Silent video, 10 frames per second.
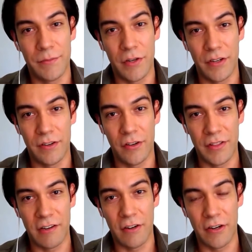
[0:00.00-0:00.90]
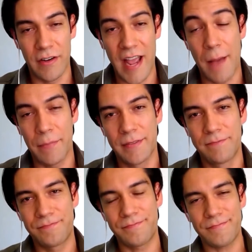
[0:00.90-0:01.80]
them on their own app.
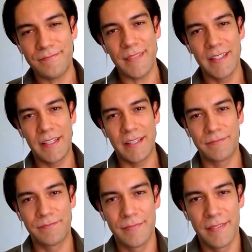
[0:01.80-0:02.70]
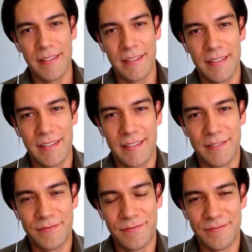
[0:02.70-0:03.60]
Yeah, that's it. All right,
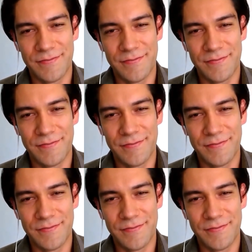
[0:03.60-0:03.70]
Tim Hill